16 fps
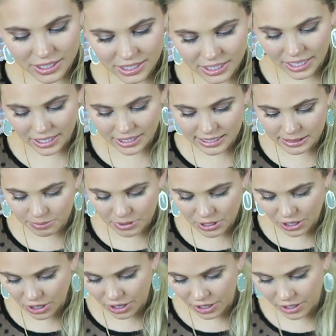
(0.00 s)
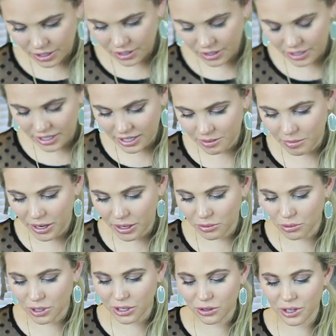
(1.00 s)
this Guinness beer in
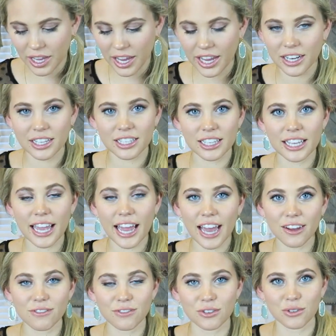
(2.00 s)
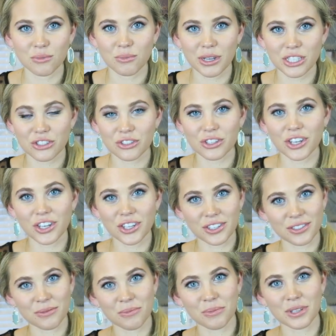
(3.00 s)
my Royal Canin cat food
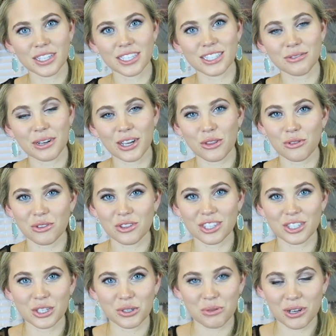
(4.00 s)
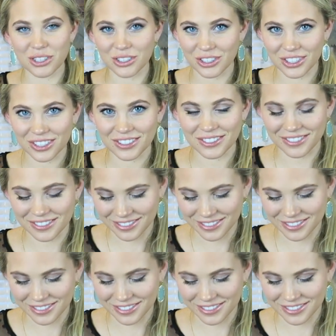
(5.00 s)
measure, but it's ran through the dishwasher.